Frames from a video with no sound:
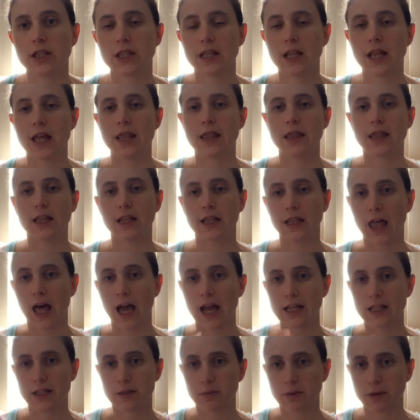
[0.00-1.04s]
and then the
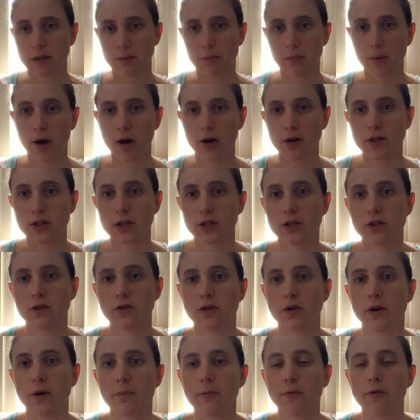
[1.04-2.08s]
lines with the bars
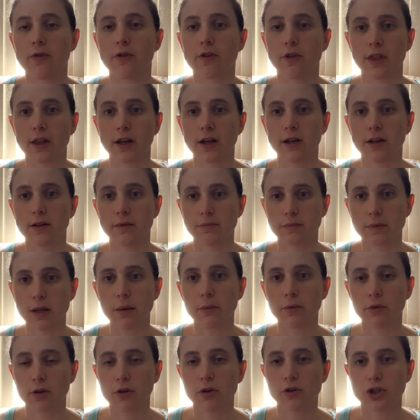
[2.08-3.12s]
through them for the
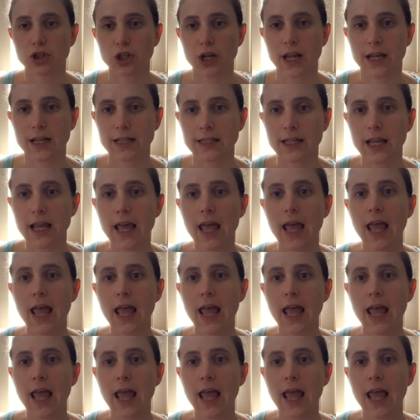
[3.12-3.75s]
double crochets.